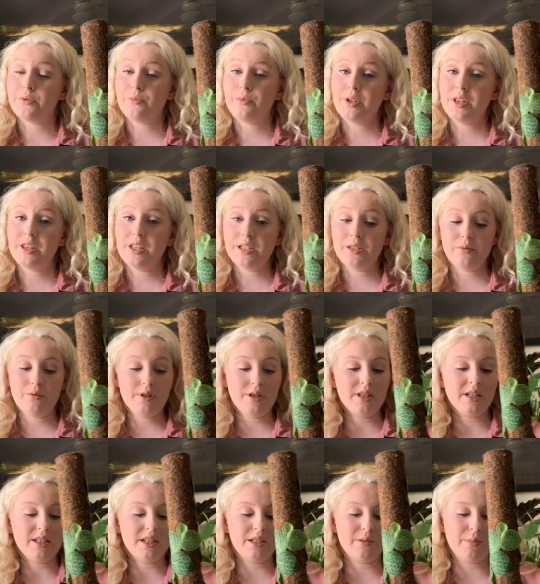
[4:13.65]
with this one.
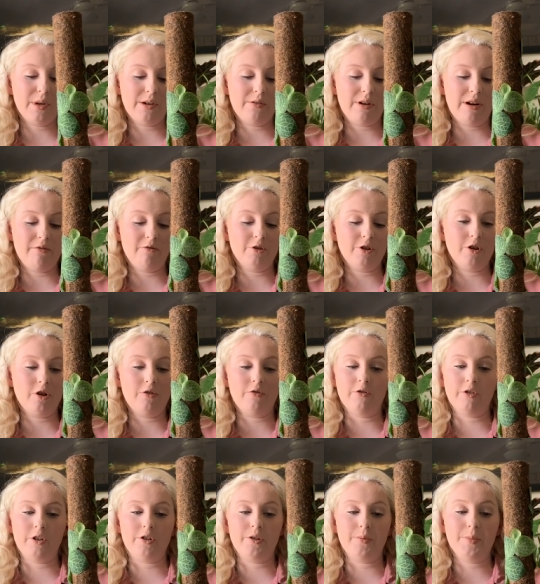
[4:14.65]
This is my
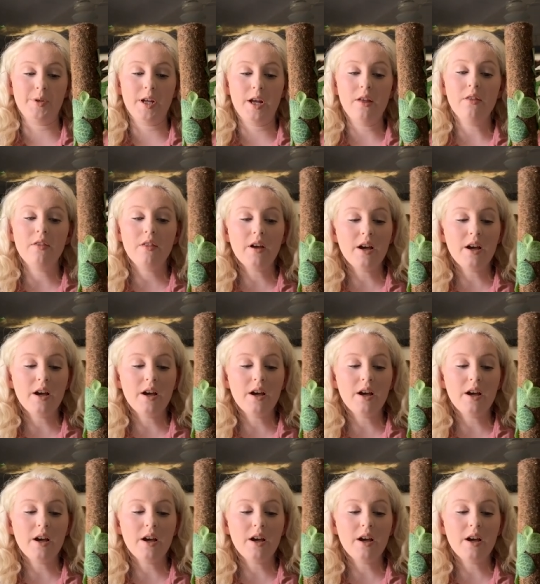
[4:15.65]
Raphidophora cryptantha.